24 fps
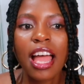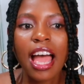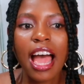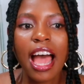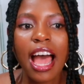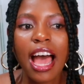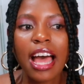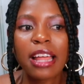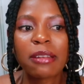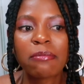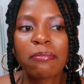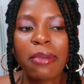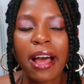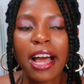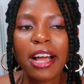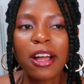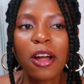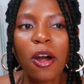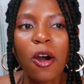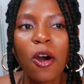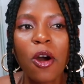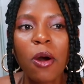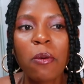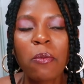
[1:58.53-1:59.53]
And back
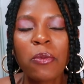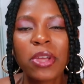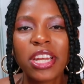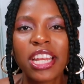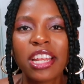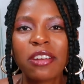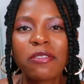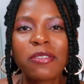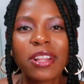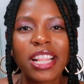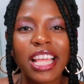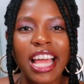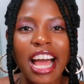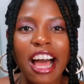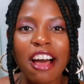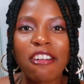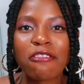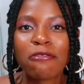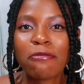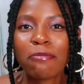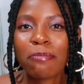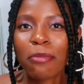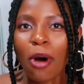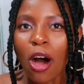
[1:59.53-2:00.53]
home, we didn't really
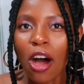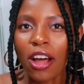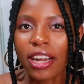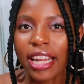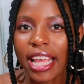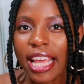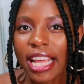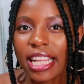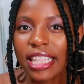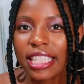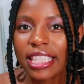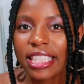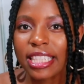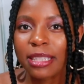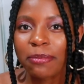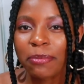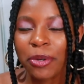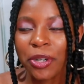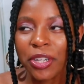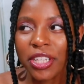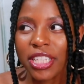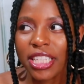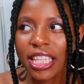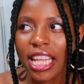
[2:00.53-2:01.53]
have bonnets
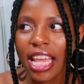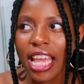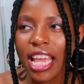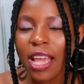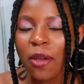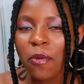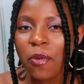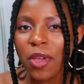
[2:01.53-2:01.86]
per se.